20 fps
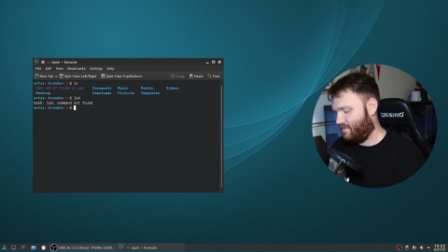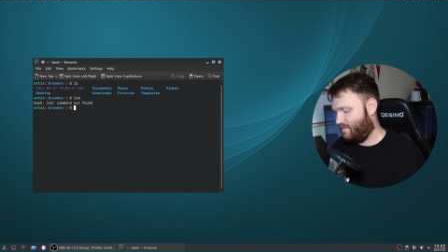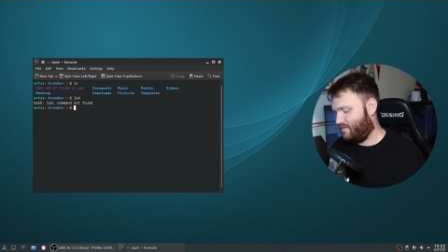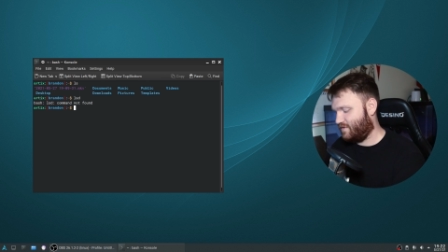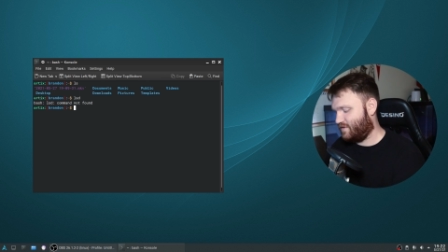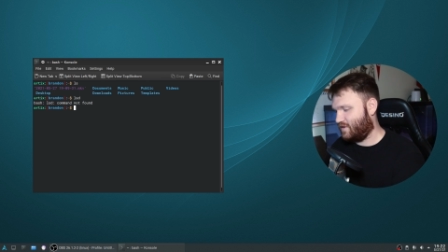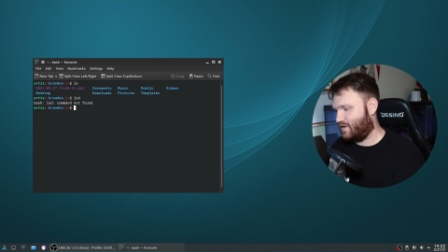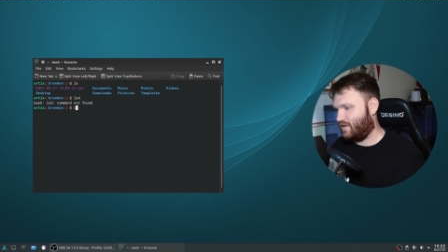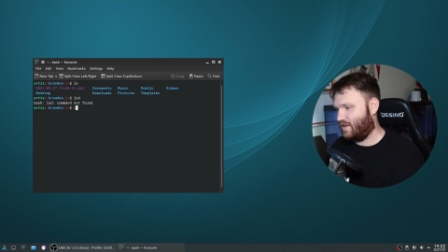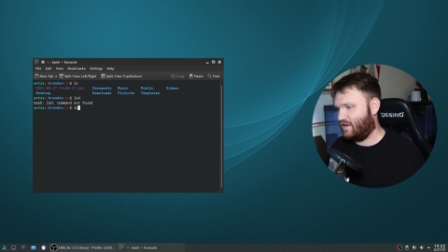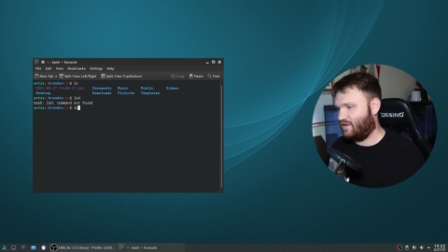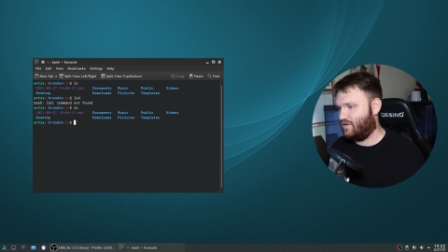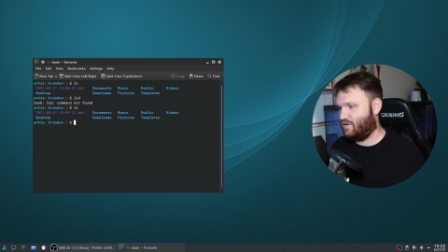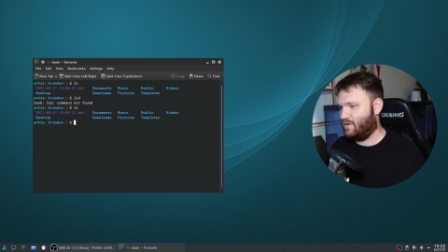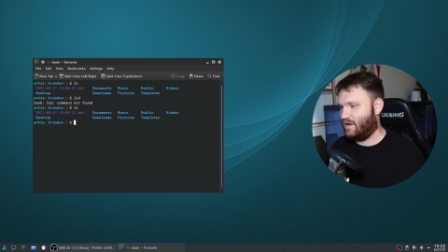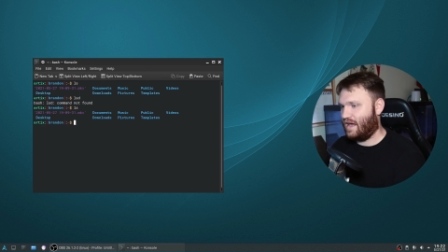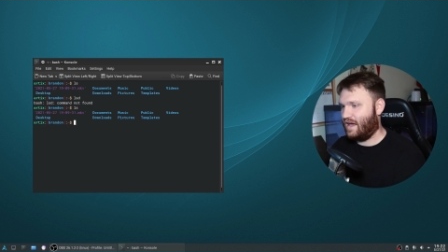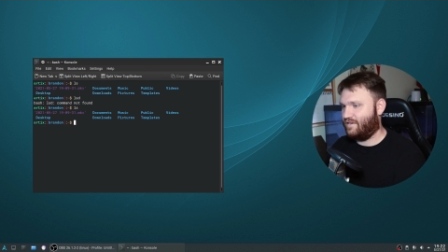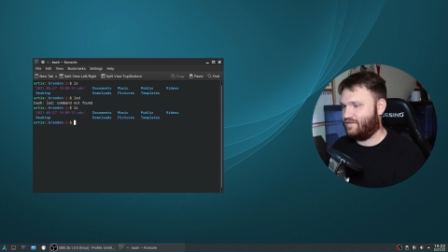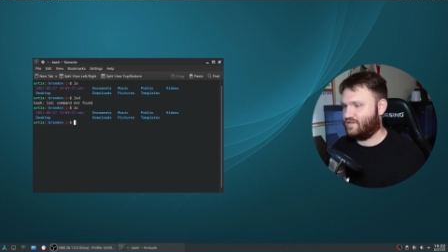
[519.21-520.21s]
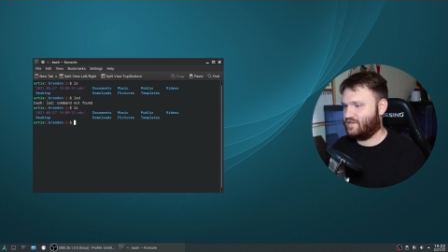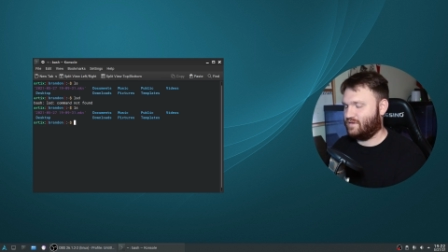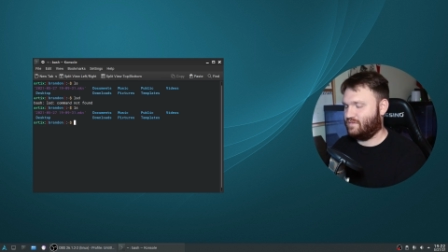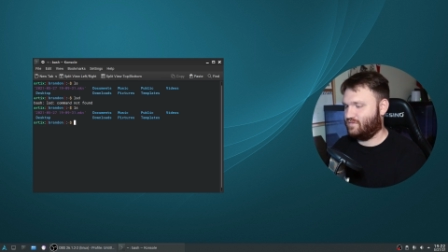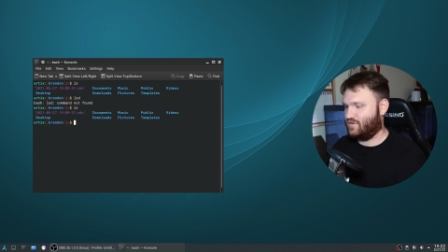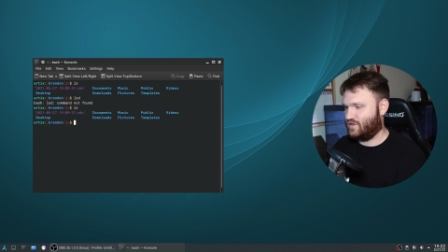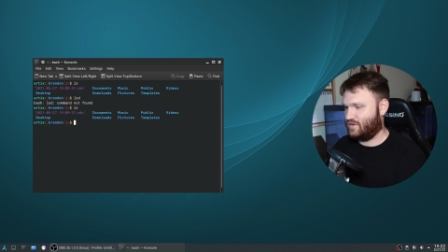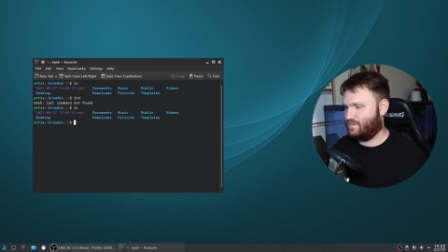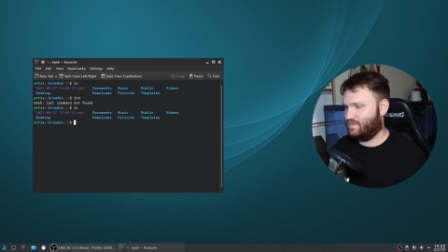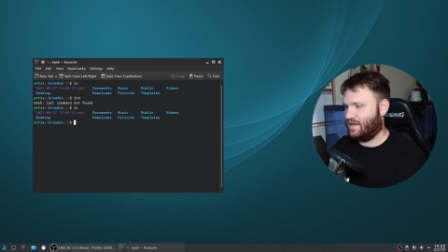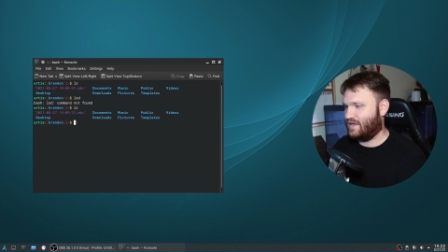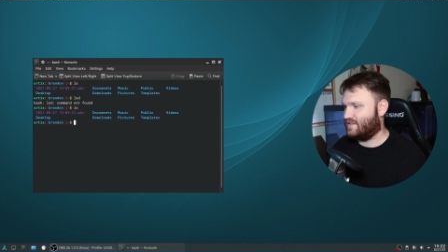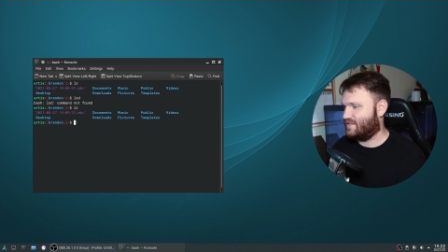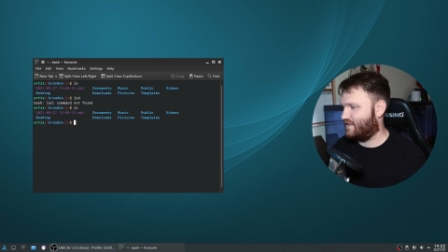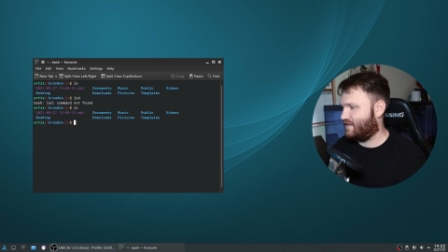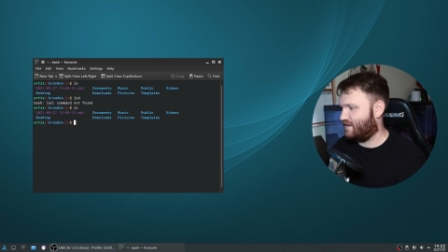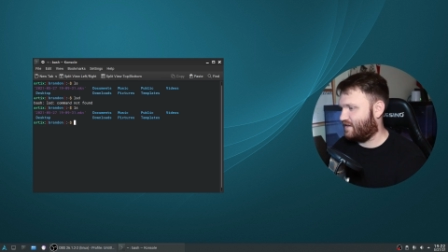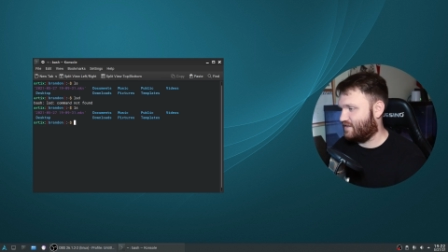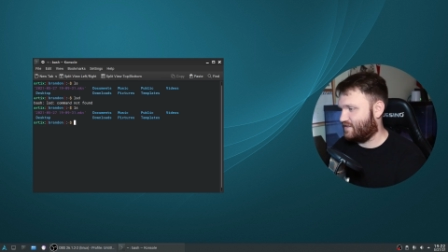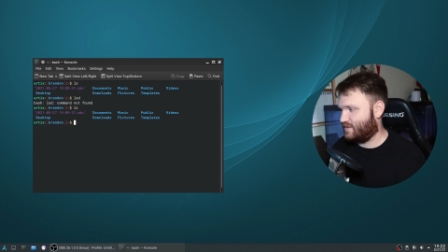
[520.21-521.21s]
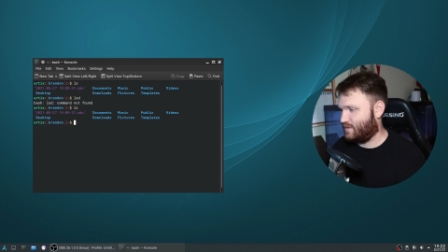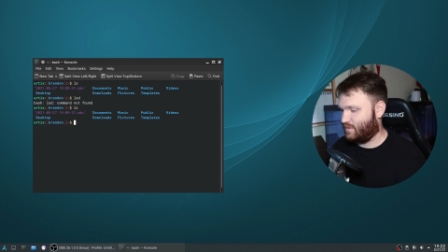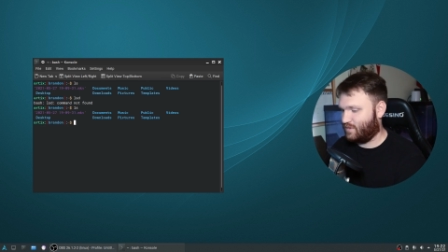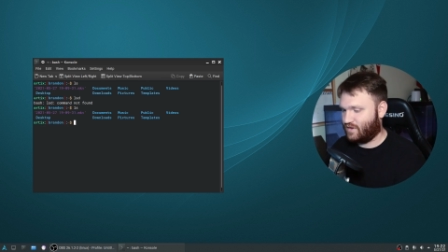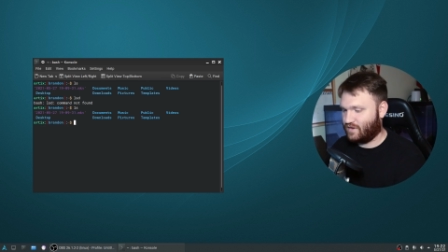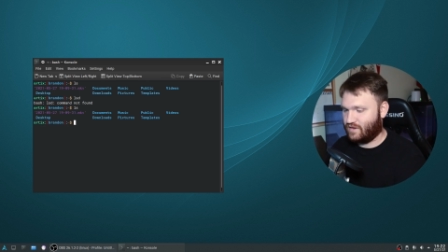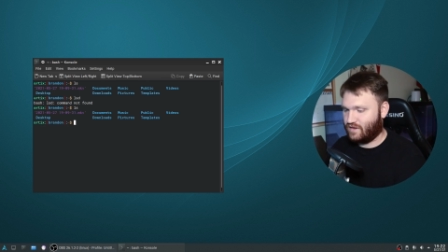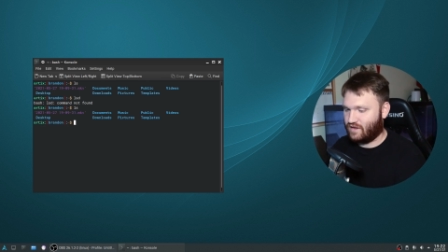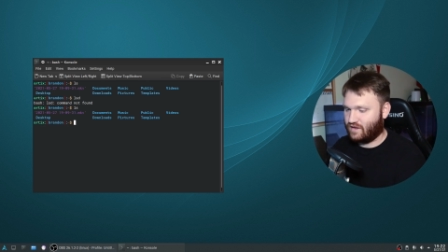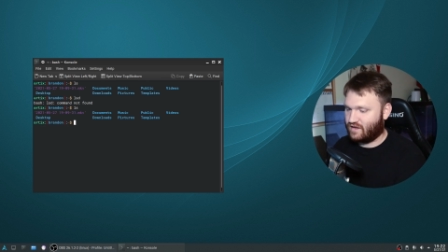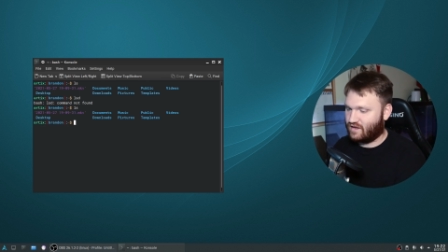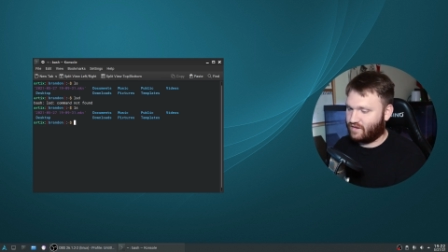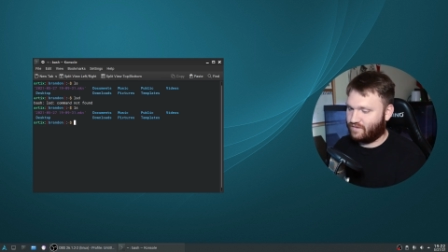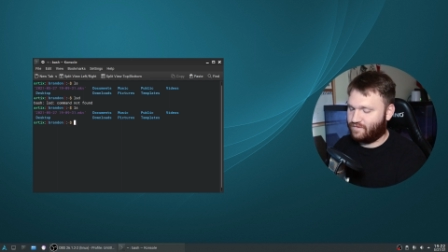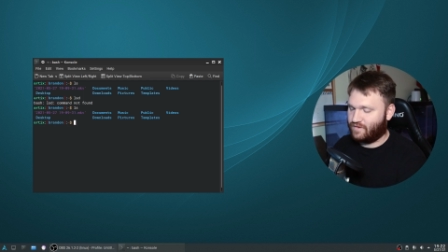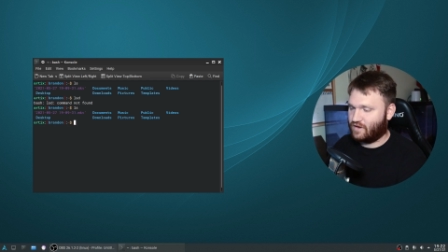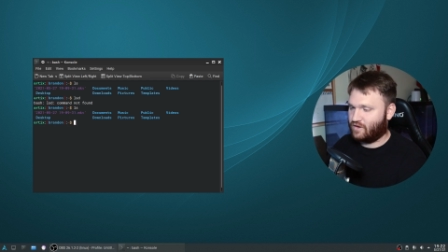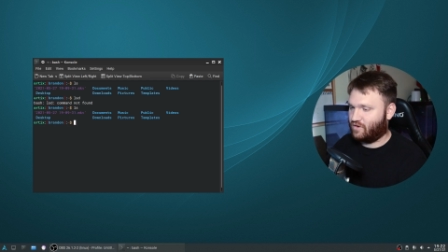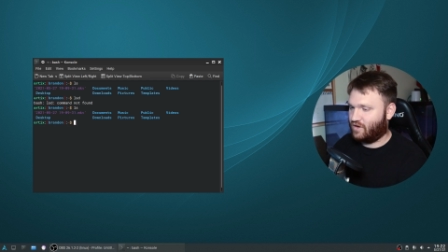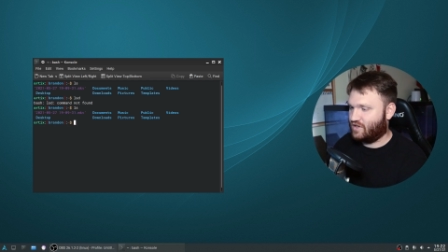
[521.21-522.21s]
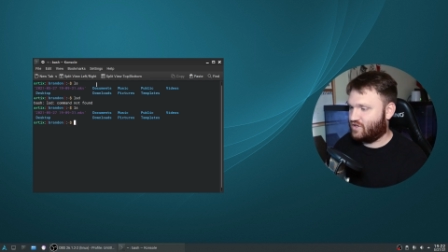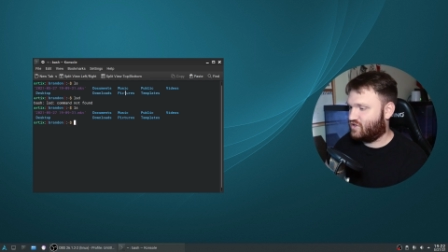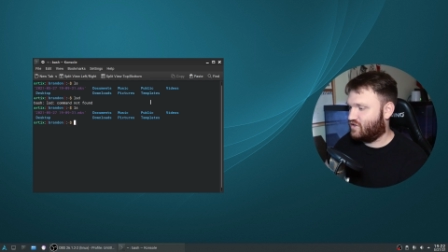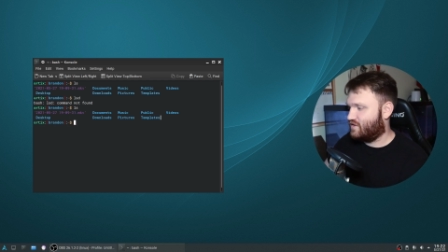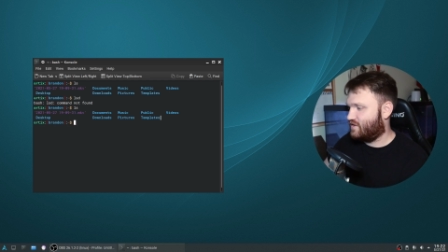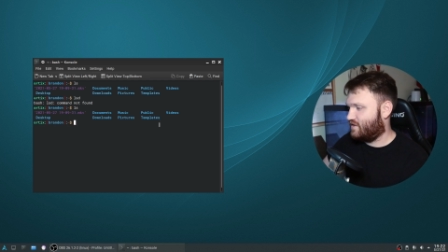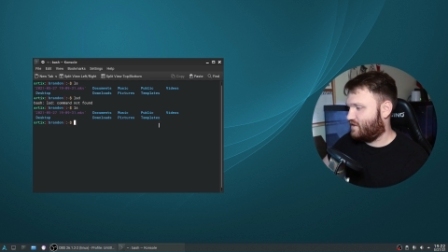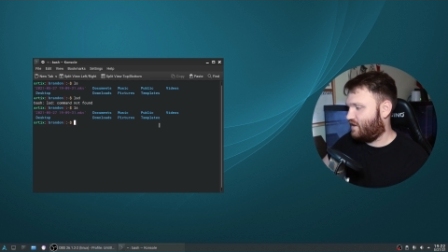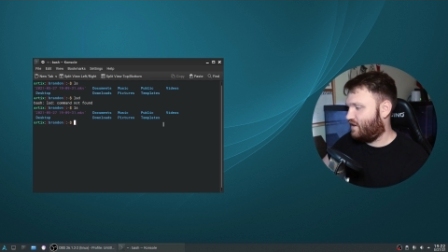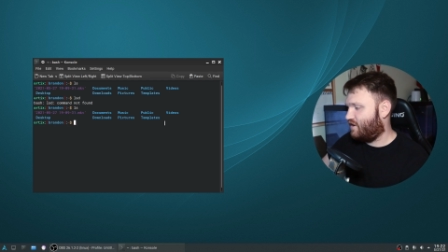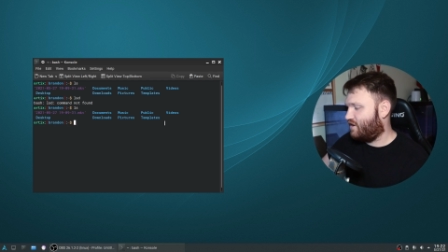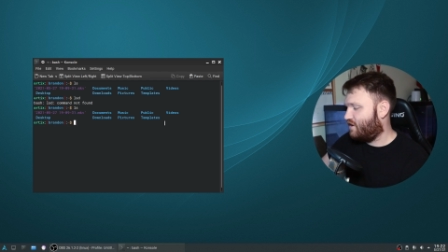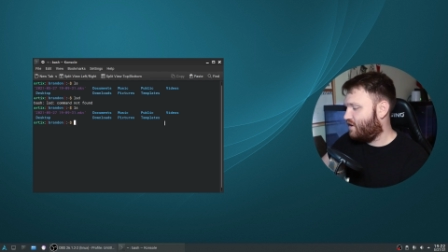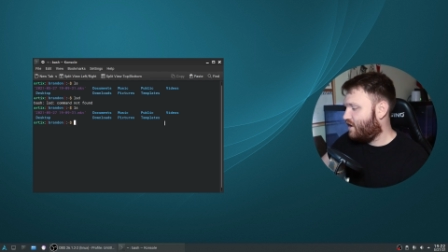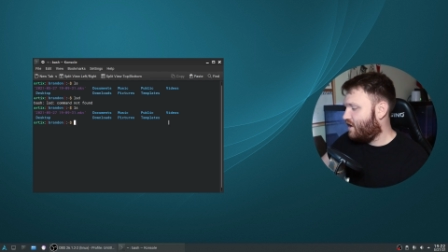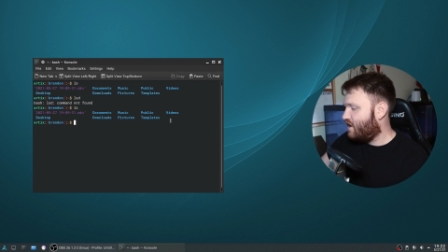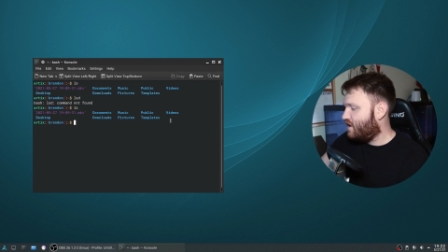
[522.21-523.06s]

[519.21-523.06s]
So they do have some just basic custom co configurations in here.